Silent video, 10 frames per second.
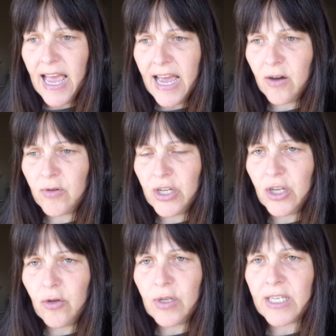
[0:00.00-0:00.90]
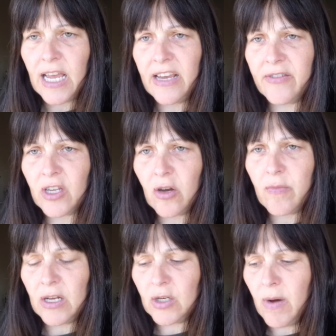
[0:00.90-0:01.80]
how do you save so
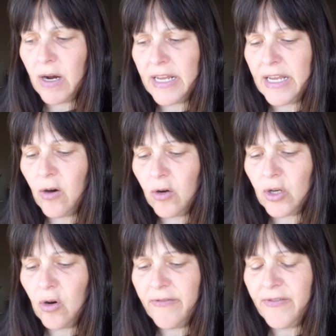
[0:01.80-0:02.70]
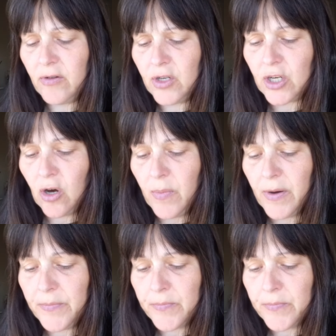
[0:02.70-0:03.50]
much money on your food shop?